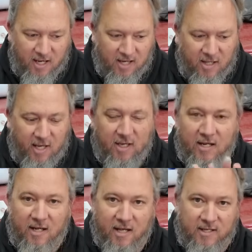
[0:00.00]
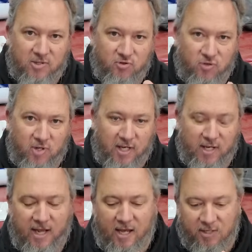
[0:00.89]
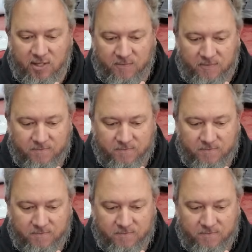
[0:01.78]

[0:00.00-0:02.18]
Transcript: and then extruding it out.